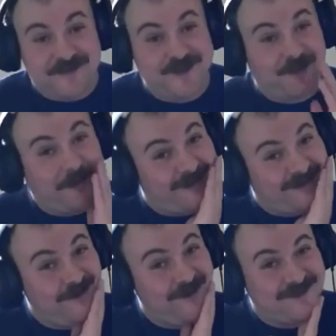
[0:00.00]
a really
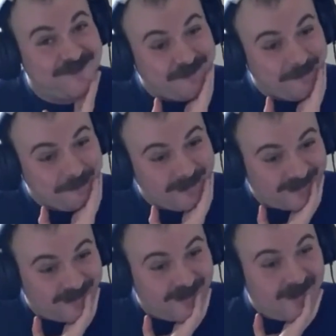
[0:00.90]
complex question to
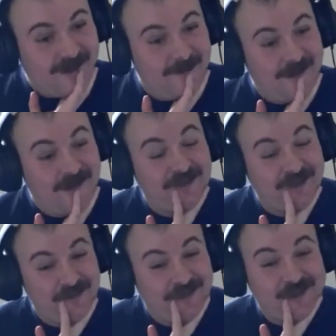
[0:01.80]
unpick it. And I
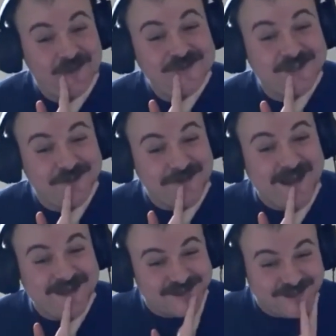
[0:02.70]
don't think UCU
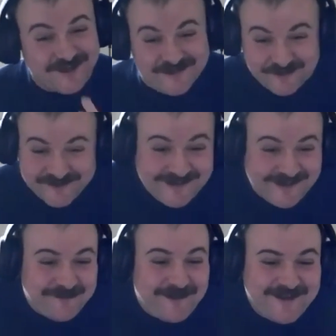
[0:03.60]
nationally knows what the
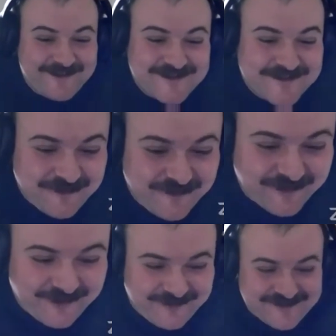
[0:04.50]
state of play is
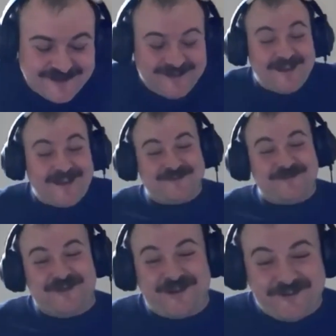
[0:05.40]
with regard to
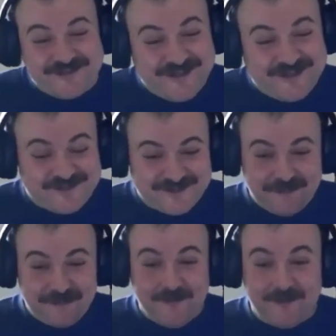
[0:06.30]
national negotiations
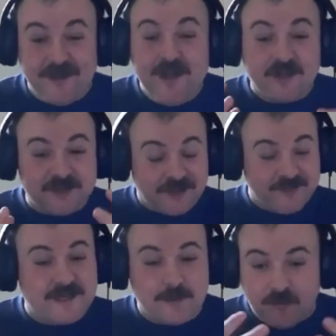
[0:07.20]
at the moment, because
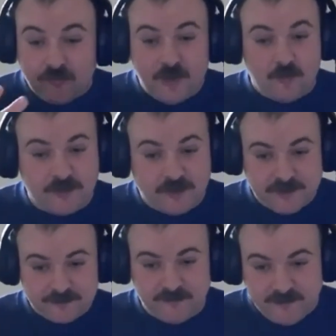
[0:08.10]
like you say, we're right on the
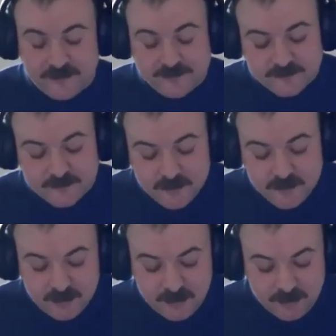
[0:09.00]
cusp of this.
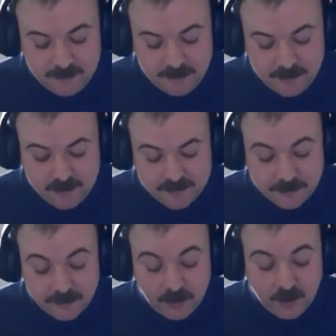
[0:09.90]

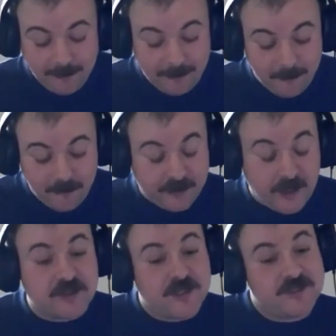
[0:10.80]
So
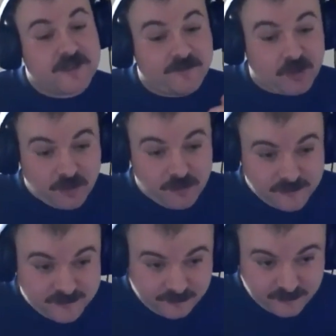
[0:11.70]
negotiations have
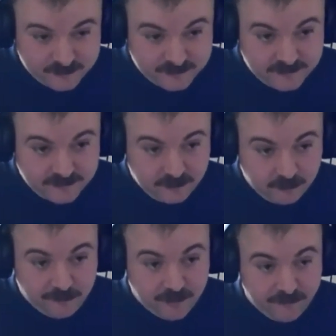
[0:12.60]
concluded, is my
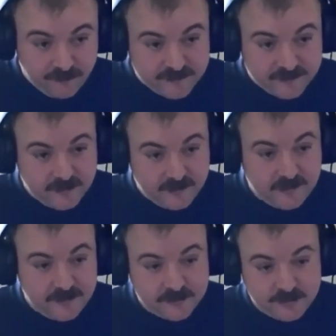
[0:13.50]
understanding, with both
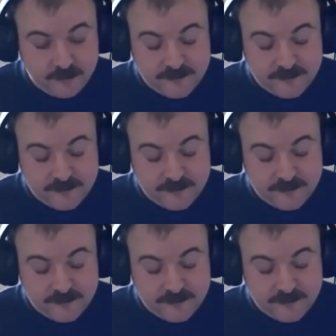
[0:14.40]
UCU and